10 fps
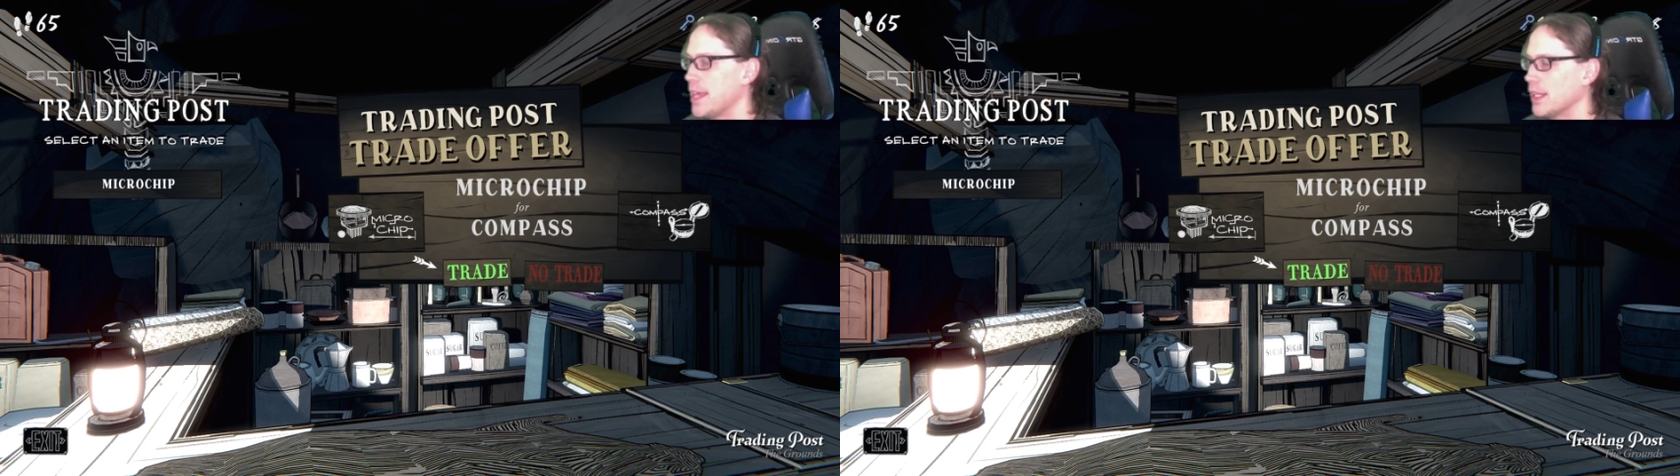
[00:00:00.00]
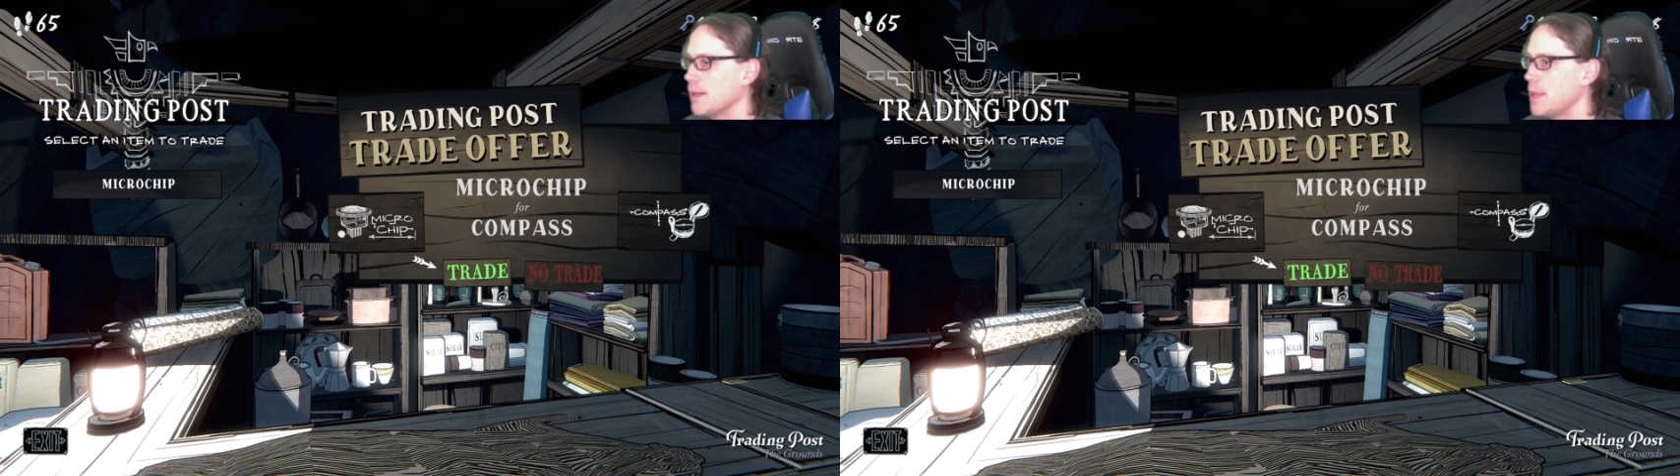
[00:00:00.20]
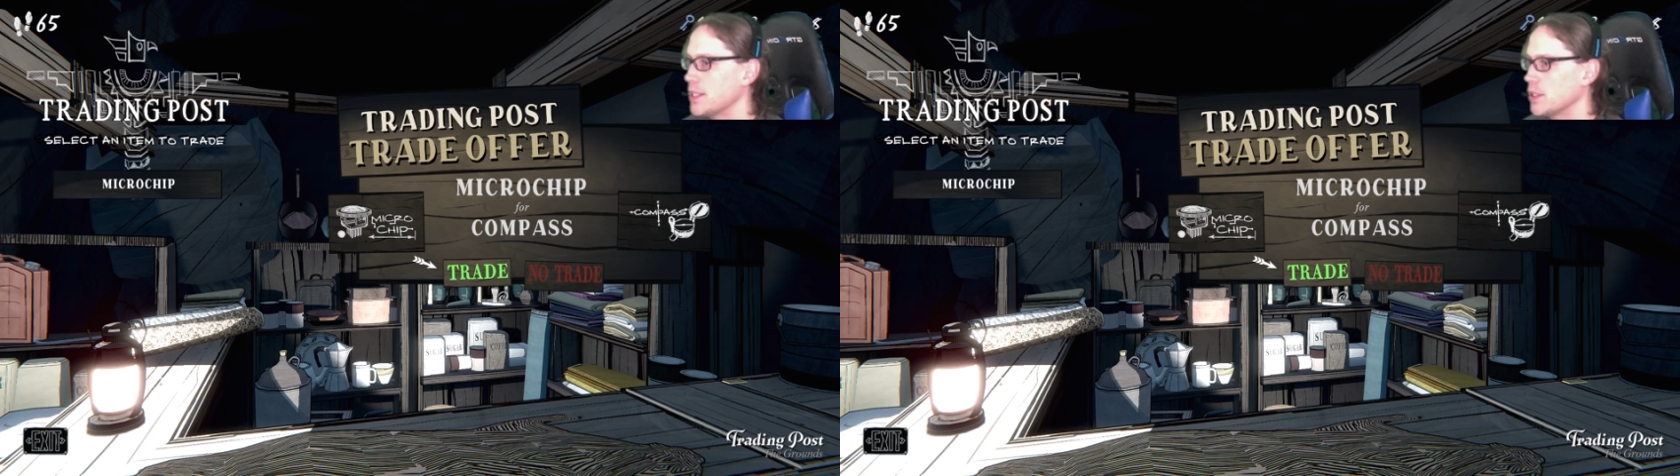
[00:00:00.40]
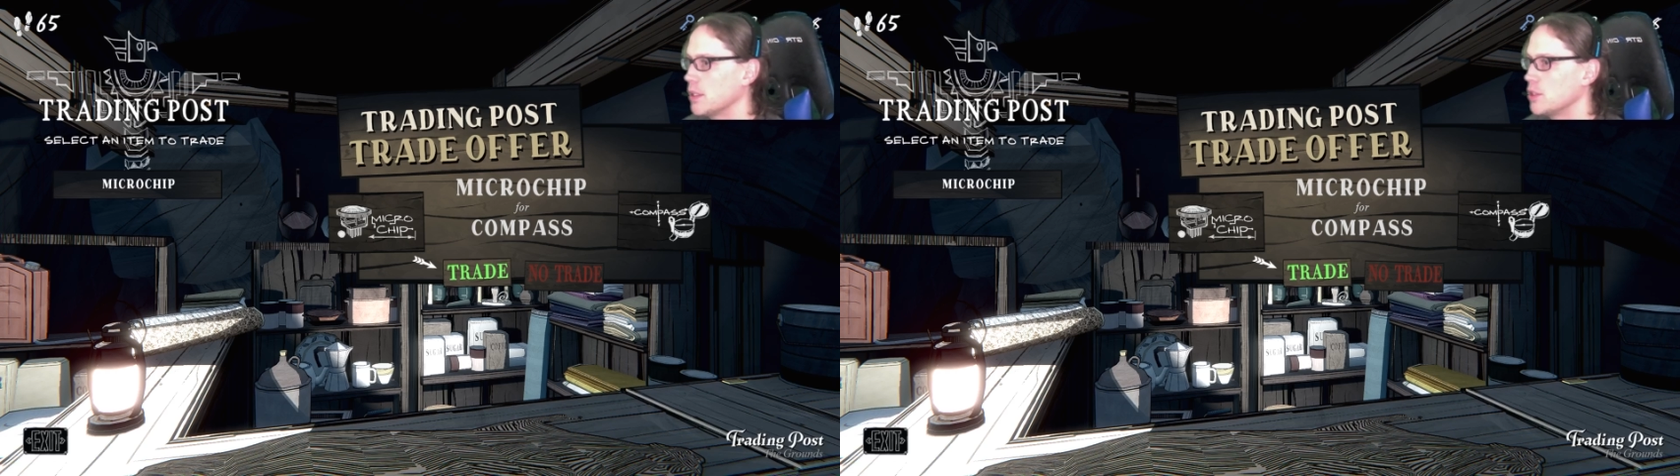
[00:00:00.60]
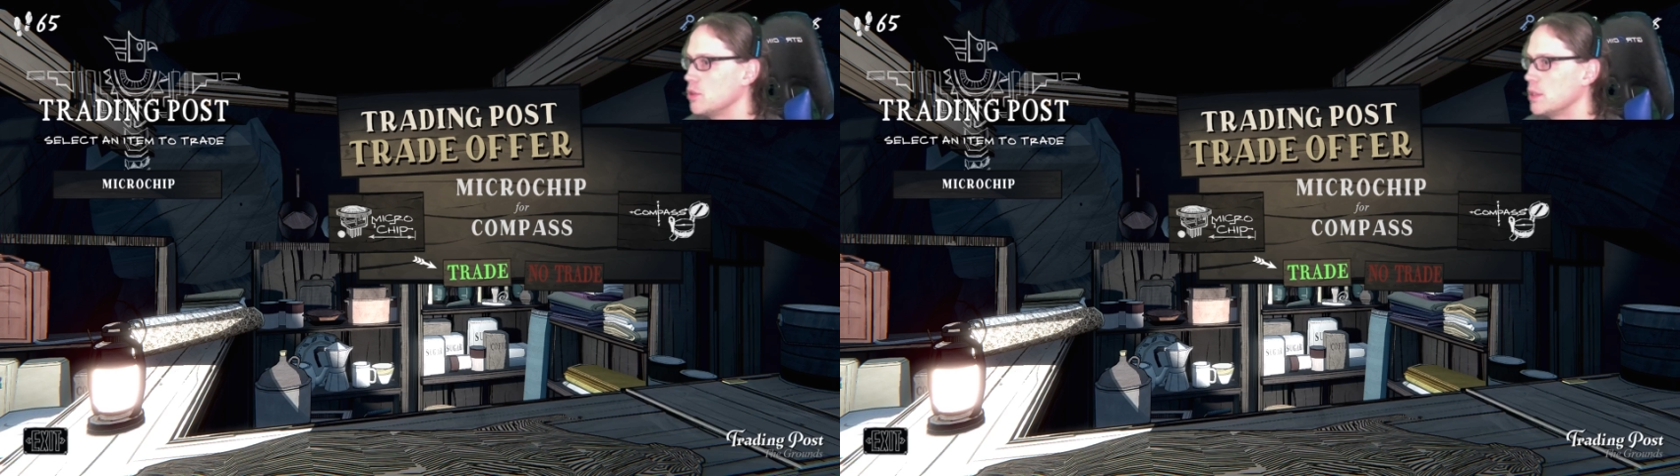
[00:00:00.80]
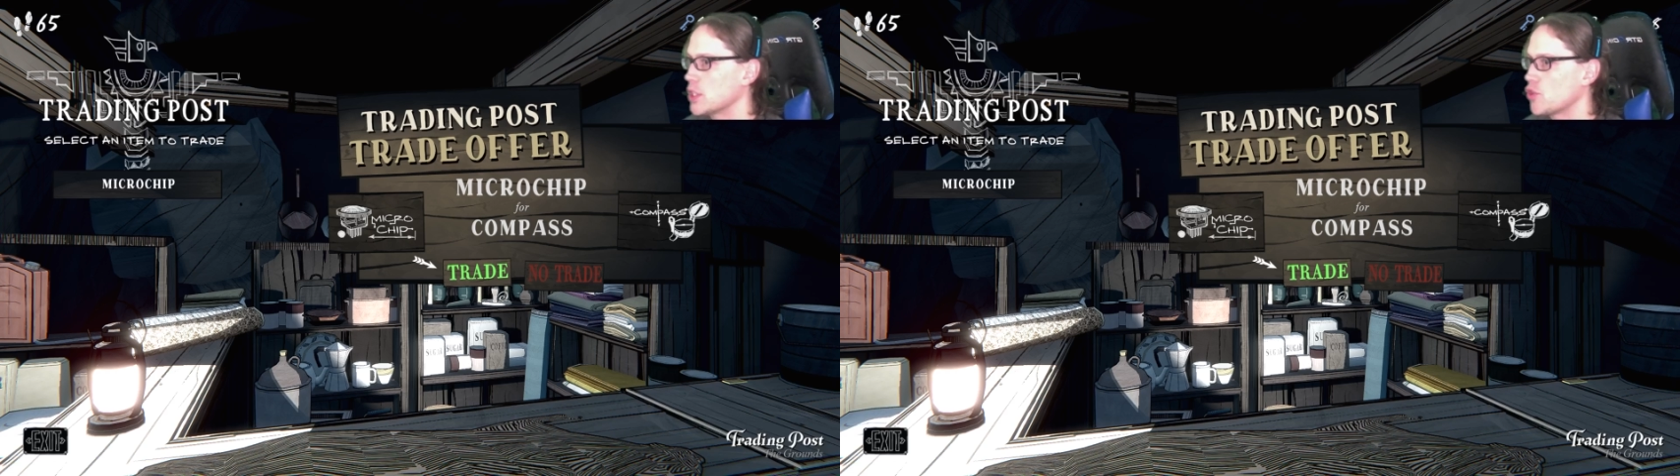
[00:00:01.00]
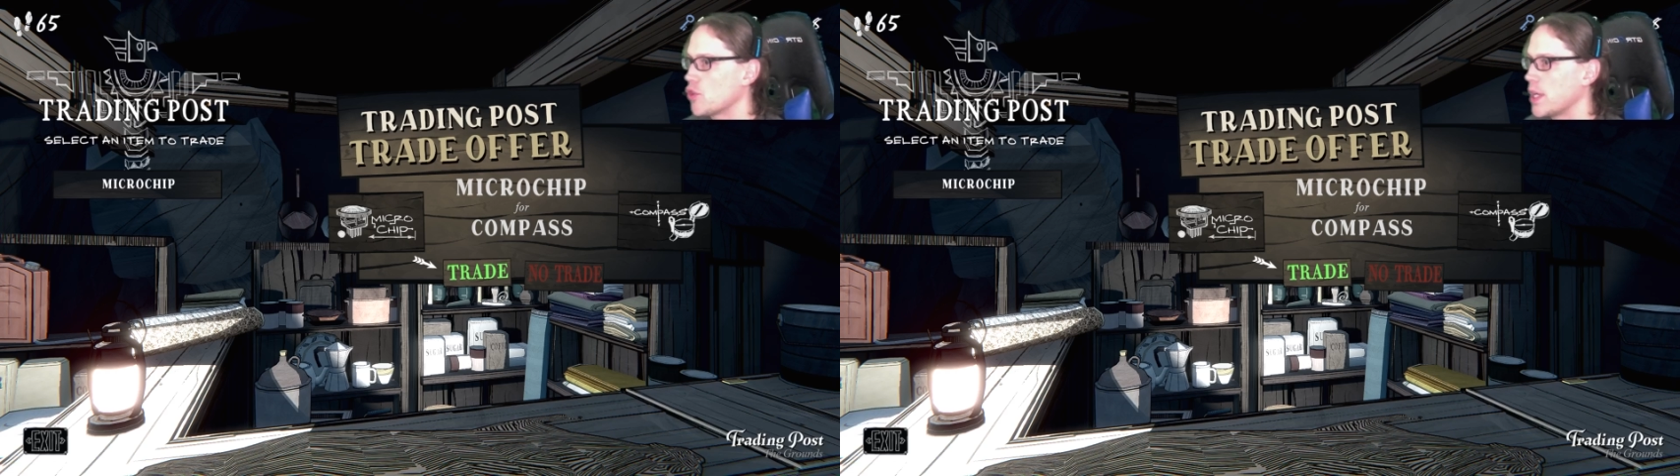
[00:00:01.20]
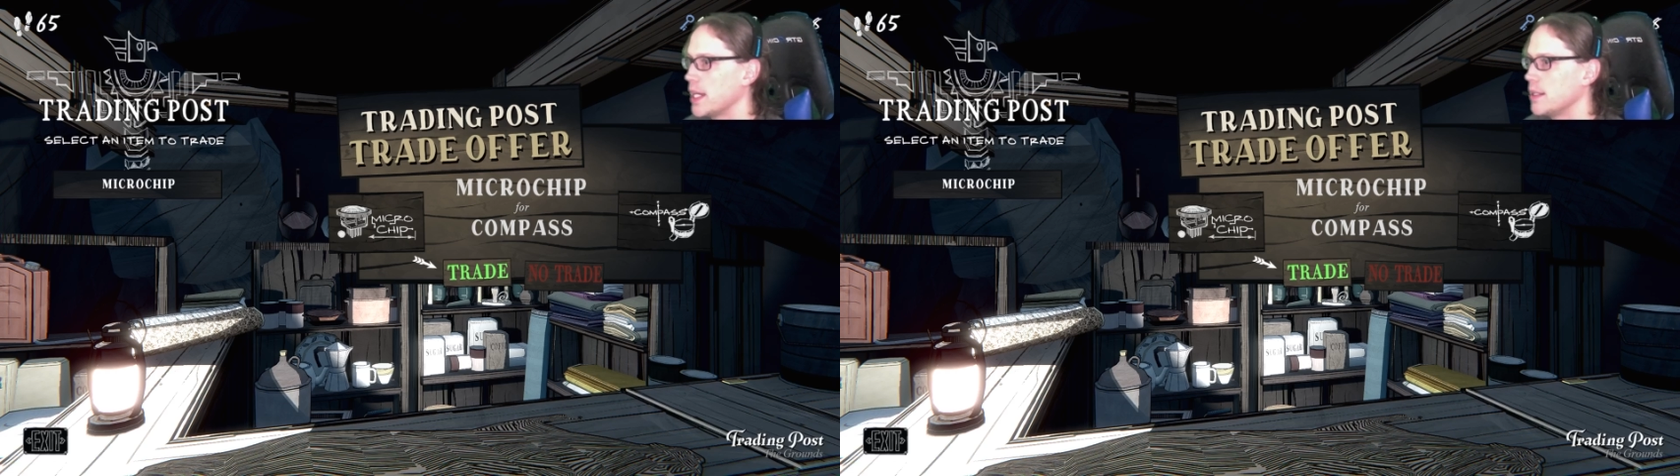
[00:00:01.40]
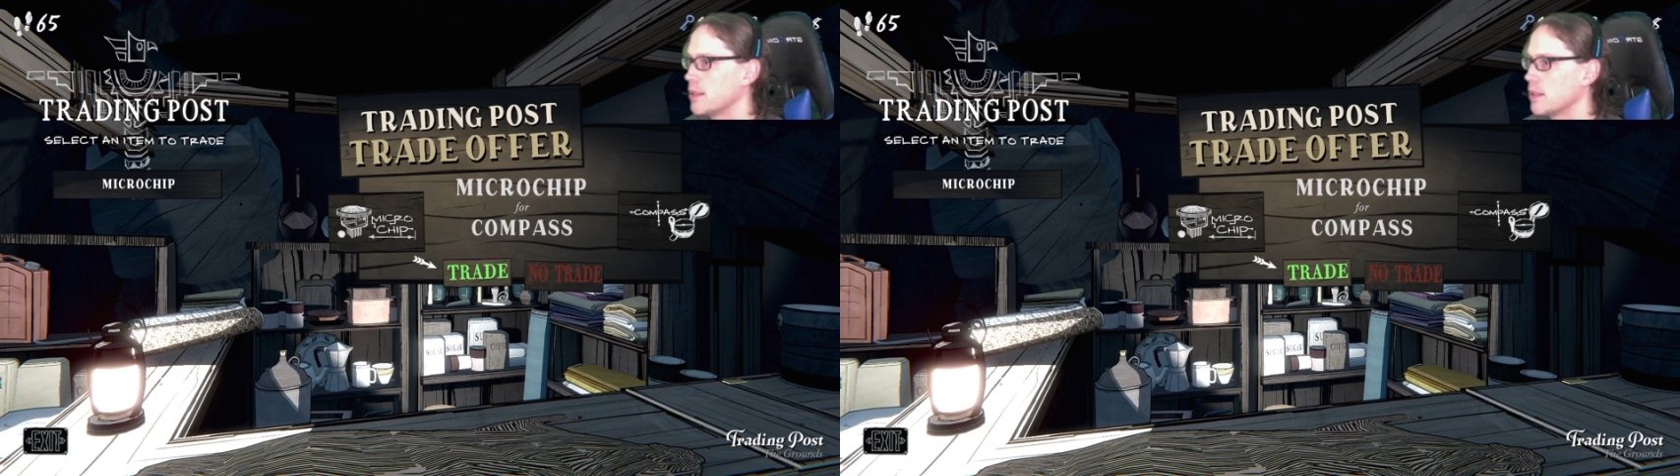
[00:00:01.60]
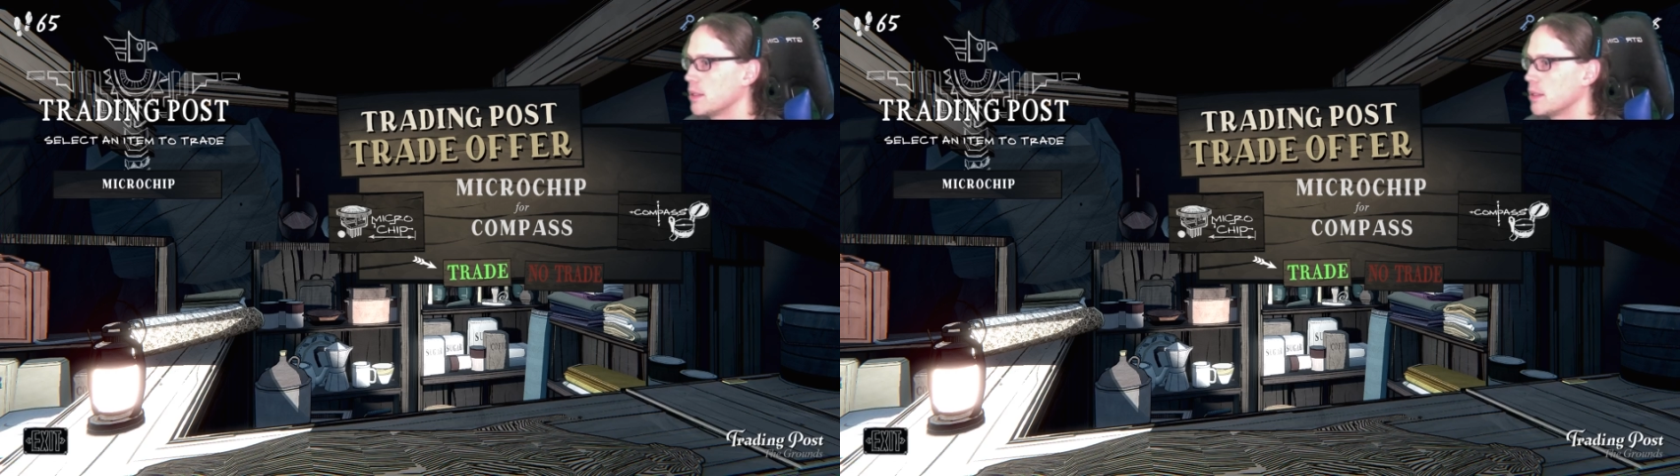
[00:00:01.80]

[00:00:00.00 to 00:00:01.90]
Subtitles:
think I'm actually going to do this trade.